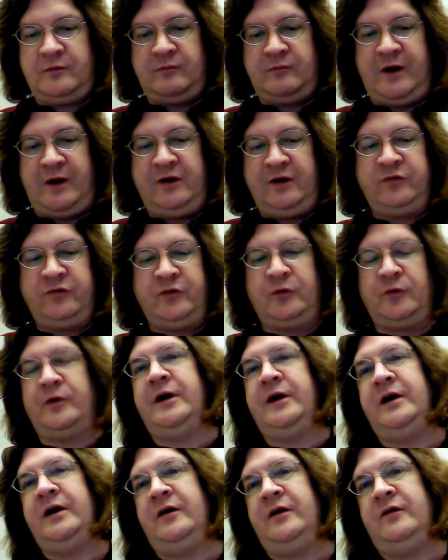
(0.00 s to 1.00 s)
my
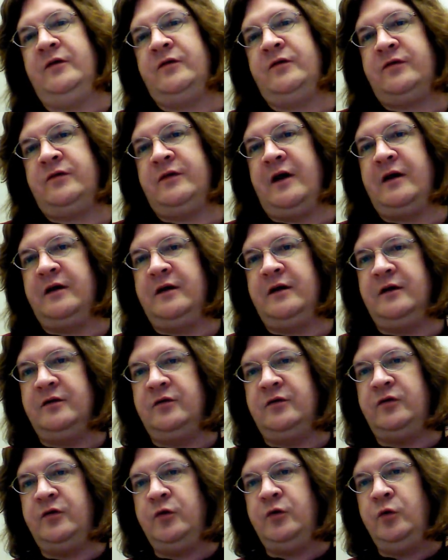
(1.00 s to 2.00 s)
story is set
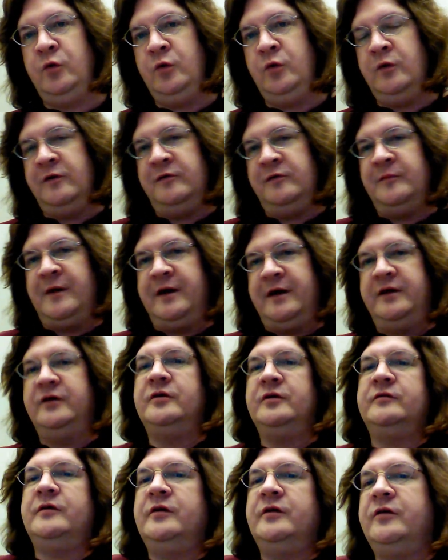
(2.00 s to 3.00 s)
in two of my
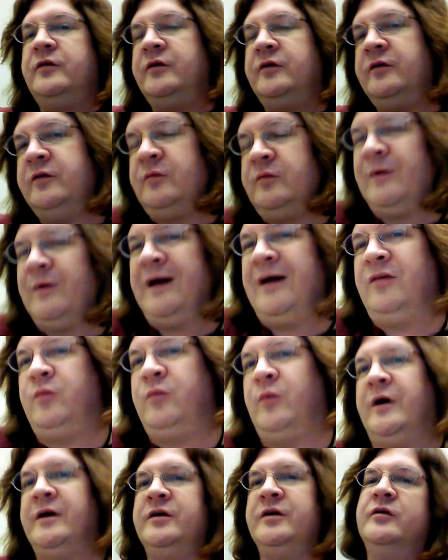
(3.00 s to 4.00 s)
universes. Well,
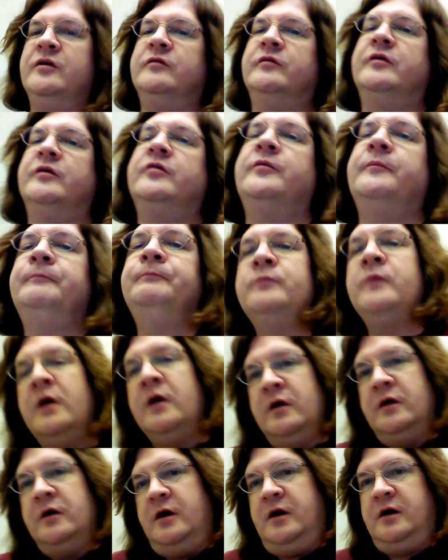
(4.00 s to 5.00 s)
it's one universe,
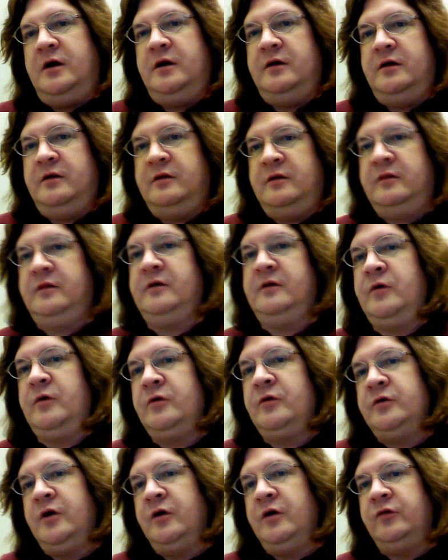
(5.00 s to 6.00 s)
the
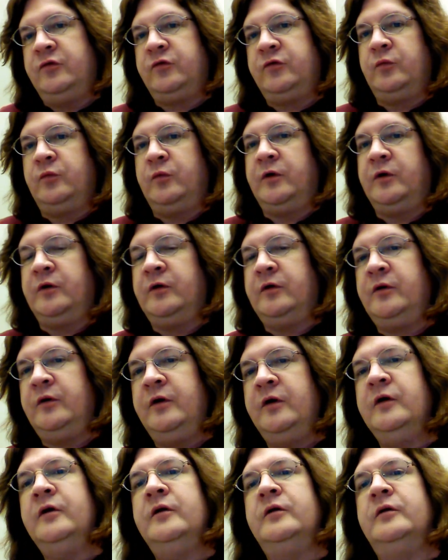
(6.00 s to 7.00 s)
Road Ghosts world,
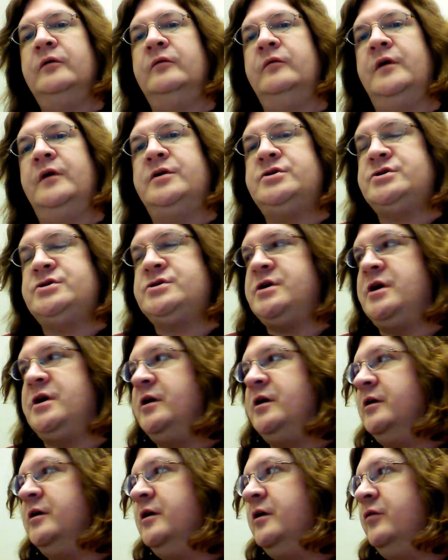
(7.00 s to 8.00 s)
which
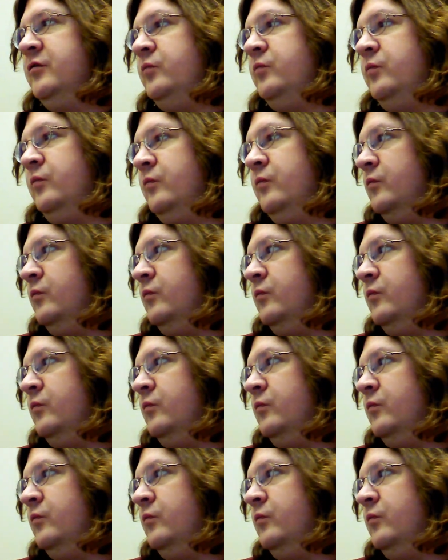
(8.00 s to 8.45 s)
is